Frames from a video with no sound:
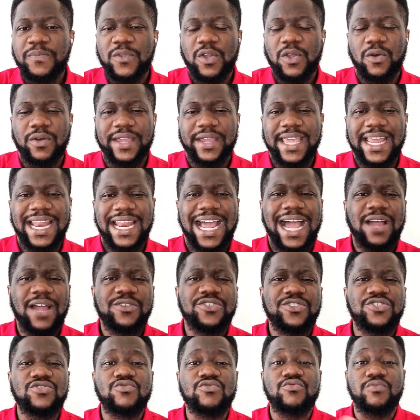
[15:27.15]
Okay, and how
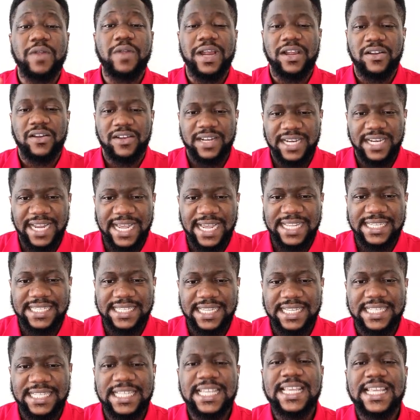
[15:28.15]
do you recognize
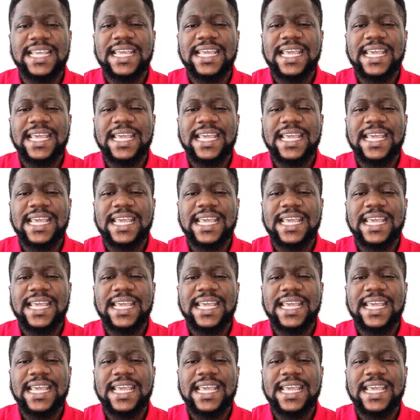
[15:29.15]
it?